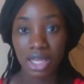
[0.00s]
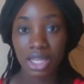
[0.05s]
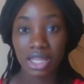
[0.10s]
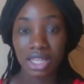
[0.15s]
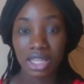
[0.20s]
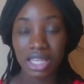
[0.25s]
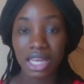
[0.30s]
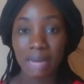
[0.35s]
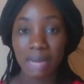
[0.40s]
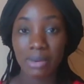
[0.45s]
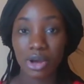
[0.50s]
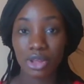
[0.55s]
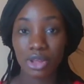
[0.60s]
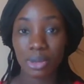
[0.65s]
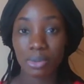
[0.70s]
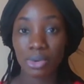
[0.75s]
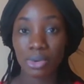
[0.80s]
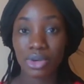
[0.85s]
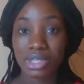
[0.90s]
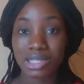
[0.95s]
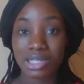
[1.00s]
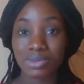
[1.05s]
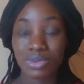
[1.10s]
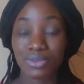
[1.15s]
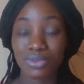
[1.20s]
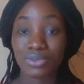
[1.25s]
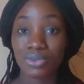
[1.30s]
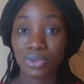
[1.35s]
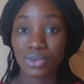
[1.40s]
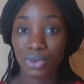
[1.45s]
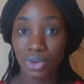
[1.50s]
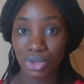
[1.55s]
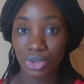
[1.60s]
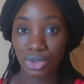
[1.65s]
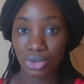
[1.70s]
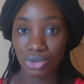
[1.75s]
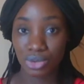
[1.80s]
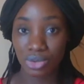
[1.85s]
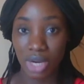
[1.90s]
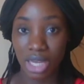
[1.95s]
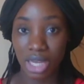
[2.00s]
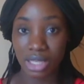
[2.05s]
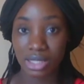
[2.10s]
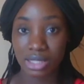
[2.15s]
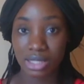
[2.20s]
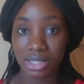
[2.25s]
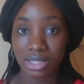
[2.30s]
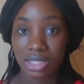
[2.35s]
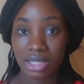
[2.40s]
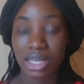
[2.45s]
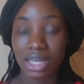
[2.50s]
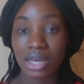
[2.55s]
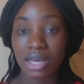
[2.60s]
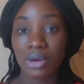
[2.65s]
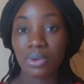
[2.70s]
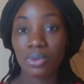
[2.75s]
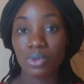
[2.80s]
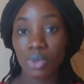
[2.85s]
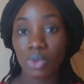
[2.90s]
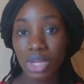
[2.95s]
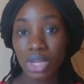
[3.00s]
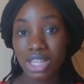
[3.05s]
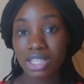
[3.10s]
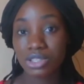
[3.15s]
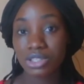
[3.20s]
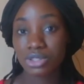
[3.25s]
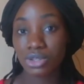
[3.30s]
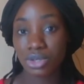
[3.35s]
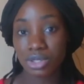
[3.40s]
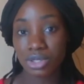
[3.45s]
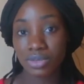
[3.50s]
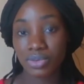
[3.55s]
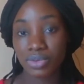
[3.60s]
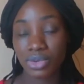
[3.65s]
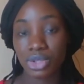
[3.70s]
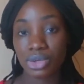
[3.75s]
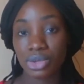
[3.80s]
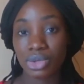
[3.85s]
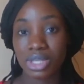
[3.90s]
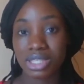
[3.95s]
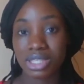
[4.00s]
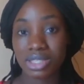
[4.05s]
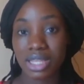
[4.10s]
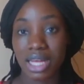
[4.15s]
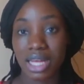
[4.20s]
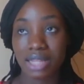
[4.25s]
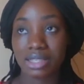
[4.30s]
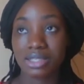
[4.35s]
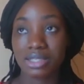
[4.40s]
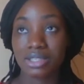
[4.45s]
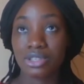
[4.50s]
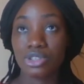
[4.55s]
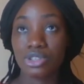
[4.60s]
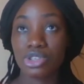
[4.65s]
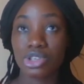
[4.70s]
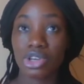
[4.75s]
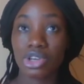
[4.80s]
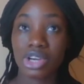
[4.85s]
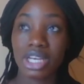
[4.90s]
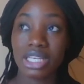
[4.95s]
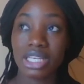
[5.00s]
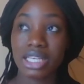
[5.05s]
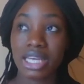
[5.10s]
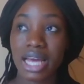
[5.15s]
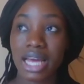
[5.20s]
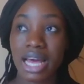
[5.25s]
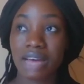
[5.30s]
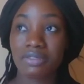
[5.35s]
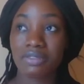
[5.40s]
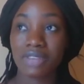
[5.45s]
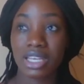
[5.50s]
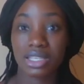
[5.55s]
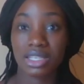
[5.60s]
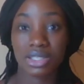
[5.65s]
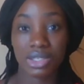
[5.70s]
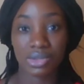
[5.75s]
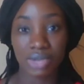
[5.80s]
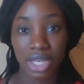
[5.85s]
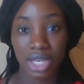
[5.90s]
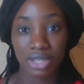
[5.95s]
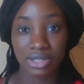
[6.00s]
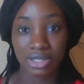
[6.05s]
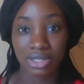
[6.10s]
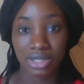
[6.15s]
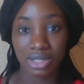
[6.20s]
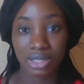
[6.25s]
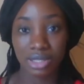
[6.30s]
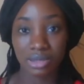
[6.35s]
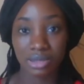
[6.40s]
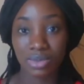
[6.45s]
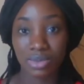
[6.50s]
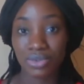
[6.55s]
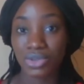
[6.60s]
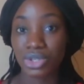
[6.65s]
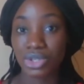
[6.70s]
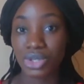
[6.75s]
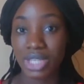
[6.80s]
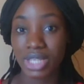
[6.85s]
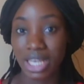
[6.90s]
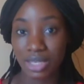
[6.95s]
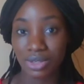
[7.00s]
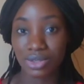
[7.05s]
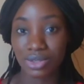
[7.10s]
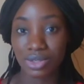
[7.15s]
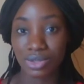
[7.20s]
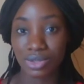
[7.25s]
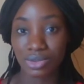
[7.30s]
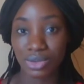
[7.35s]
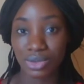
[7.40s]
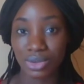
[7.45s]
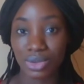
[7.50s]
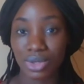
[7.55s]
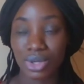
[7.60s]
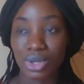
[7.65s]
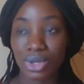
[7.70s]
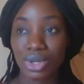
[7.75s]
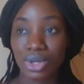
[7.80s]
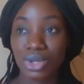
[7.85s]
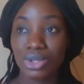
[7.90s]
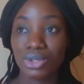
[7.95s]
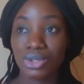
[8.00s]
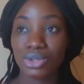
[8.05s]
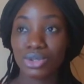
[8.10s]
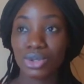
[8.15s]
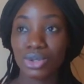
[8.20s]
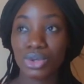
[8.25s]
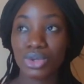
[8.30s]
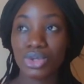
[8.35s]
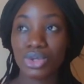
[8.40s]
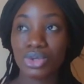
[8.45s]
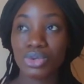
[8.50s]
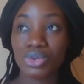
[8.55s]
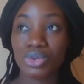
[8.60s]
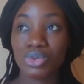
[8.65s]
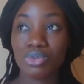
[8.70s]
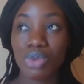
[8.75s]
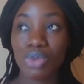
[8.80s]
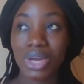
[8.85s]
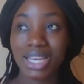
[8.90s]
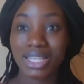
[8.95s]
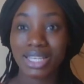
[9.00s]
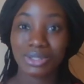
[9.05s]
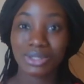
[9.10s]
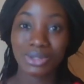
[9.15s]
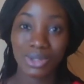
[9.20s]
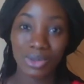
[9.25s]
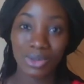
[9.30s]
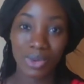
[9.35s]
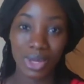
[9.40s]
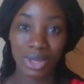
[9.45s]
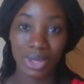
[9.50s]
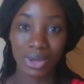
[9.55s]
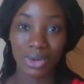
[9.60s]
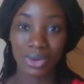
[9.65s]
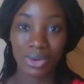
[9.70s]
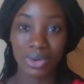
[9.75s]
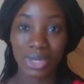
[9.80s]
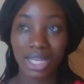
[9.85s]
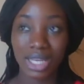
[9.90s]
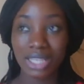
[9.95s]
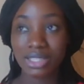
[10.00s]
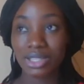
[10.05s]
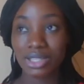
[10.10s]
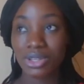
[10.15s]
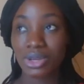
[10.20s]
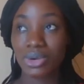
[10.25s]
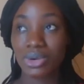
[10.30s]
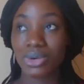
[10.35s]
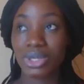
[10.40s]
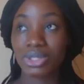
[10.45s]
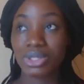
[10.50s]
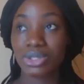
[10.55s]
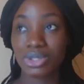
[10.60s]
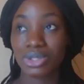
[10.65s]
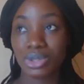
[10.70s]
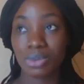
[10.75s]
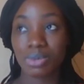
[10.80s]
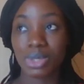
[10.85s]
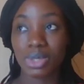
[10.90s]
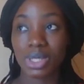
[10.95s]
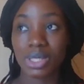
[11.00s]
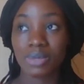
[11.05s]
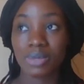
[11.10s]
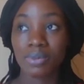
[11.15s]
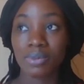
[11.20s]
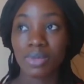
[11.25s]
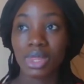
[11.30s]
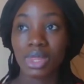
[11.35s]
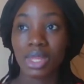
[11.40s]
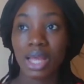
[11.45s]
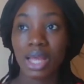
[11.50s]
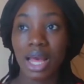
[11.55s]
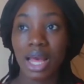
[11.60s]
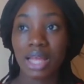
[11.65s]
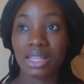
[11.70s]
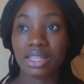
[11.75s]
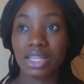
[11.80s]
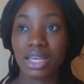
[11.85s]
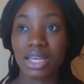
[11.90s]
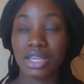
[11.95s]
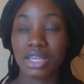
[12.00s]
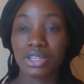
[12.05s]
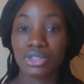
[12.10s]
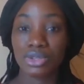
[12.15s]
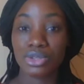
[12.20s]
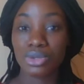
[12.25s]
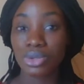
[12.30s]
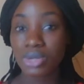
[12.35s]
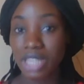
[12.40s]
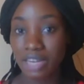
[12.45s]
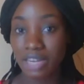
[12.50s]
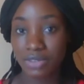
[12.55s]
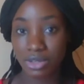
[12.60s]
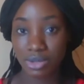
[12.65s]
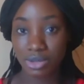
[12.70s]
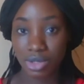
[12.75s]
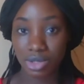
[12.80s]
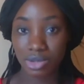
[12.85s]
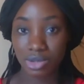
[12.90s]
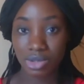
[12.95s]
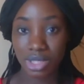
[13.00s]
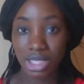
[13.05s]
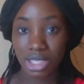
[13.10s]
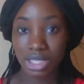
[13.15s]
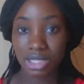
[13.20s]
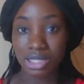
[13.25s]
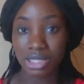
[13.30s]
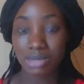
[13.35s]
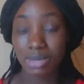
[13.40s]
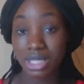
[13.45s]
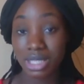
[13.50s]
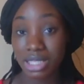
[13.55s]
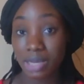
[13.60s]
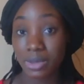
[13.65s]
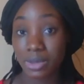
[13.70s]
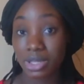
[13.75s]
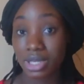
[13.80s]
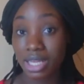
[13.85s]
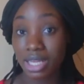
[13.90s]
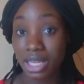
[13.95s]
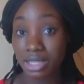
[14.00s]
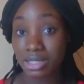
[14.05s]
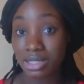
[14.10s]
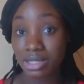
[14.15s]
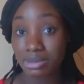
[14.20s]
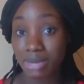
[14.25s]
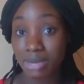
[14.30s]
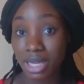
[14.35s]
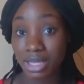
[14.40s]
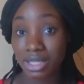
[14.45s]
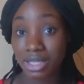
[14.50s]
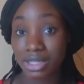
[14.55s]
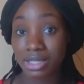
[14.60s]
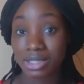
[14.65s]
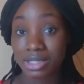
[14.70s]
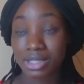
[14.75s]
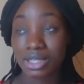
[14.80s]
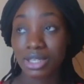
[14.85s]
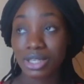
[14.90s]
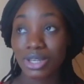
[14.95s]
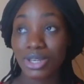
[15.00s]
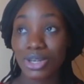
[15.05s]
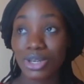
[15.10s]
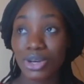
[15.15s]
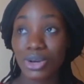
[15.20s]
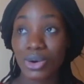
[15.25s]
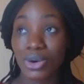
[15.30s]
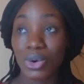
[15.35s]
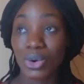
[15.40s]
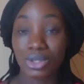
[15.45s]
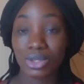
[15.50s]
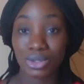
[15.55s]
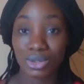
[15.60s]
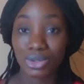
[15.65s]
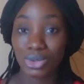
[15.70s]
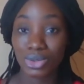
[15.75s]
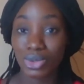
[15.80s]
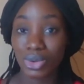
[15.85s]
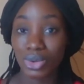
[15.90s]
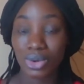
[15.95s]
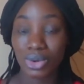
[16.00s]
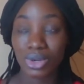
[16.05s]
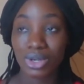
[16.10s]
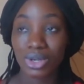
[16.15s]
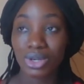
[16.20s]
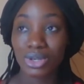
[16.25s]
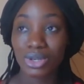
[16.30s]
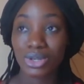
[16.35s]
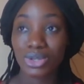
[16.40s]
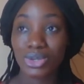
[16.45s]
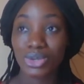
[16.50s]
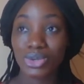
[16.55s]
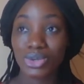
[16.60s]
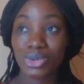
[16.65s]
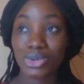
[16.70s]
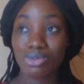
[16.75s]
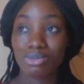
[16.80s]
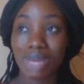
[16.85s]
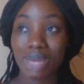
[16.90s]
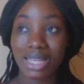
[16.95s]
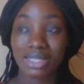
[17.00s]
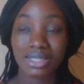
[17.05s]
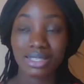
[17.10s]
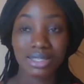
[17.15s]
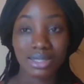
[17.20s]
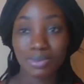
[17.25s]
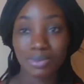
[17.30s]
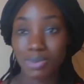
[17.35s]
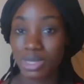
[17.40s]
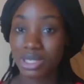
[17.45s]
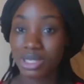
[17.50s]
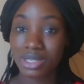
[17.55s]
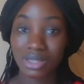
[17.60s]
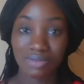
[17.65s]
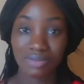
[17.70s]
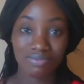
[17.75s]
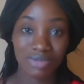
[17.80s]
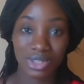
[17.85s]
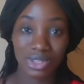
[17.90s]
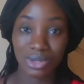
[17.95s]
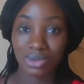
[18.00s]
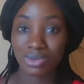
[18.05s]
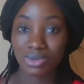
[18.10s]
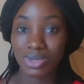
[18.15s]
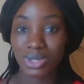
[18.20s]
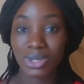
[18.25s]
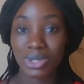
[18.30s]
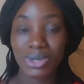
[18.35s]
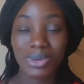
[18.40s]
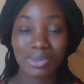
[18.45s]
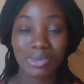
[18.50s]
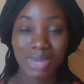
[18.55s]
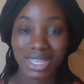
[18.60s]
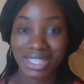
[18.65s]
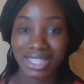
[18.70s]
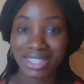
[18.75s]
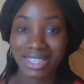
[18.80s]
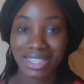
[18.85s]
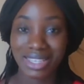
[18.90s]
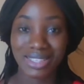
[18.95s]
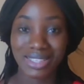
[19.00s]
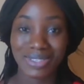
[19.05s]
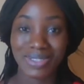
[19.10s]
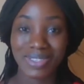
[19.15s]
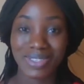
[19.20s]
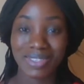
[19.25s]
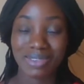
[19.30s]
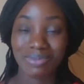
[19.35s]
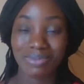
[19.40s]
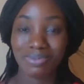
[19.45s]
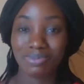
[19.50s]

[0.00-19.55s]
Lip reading: Think about your points before you write. What this does for you is that you already have a direction before you get on the road. So you more or less know where you're going. Let's say you're going shopping and then you don't have a grocery list. It means that when you get to the market or the store, you might just pick, you know, so many things.